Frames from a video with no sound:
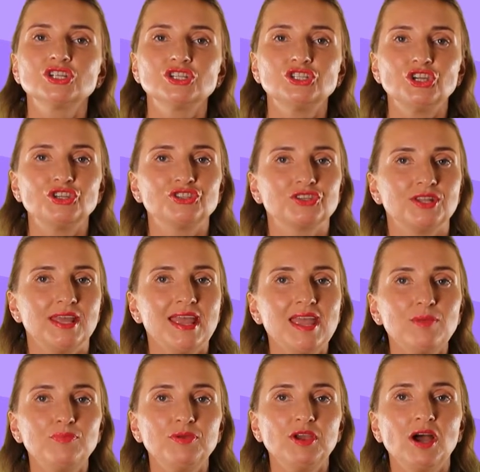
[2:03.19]
JSON
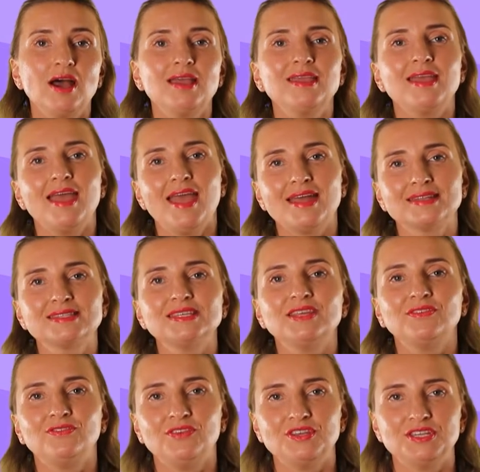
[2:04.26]
API and
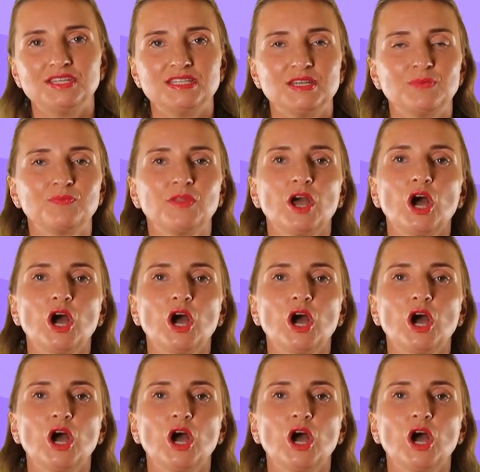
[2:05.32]
Infinity.